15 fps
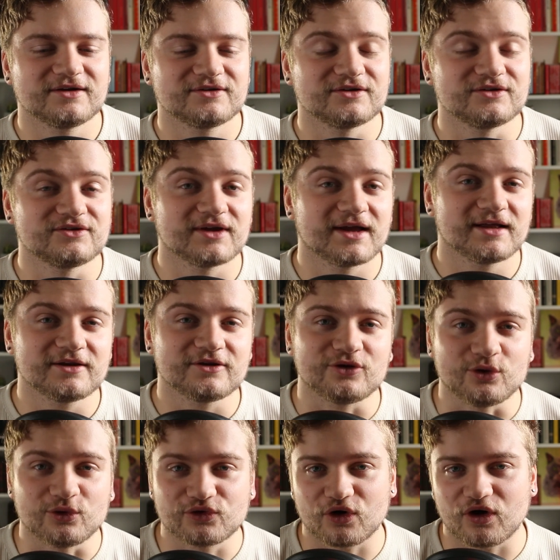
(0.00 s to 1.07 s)
to tell
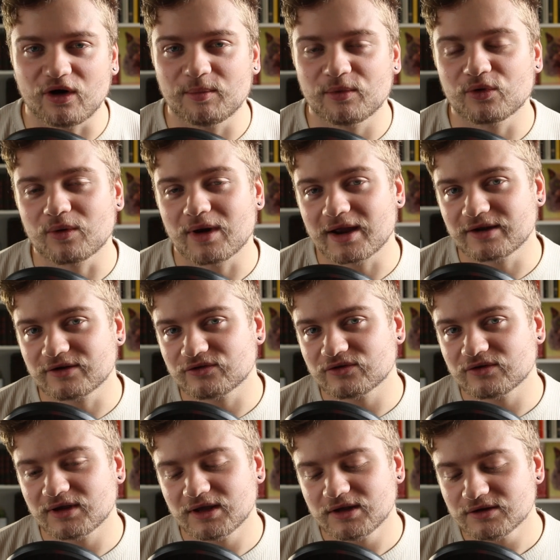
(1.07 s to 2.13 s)
you to
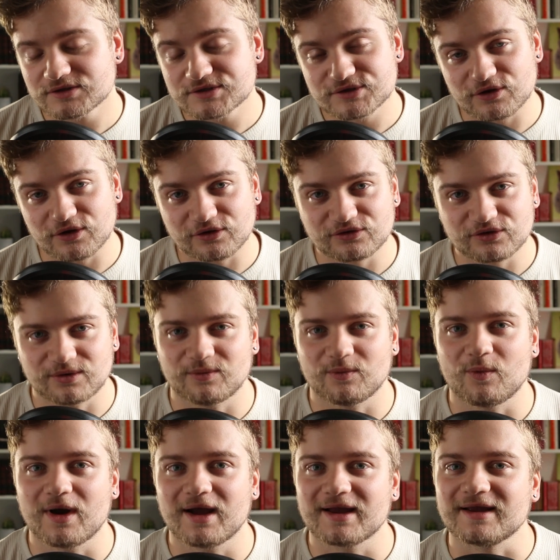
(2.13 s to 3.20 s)
operate in a
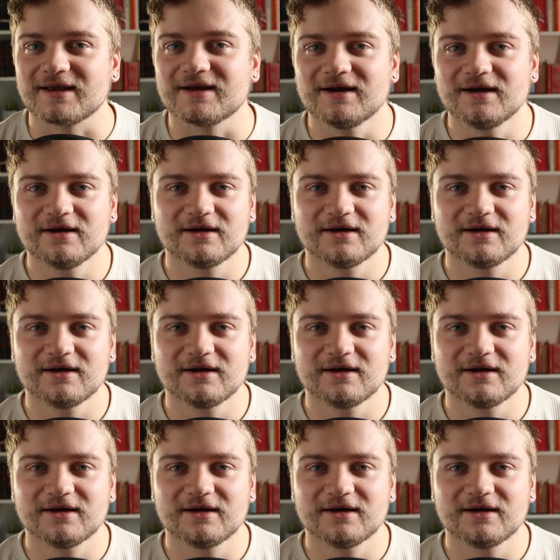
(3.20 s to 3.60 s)
certain way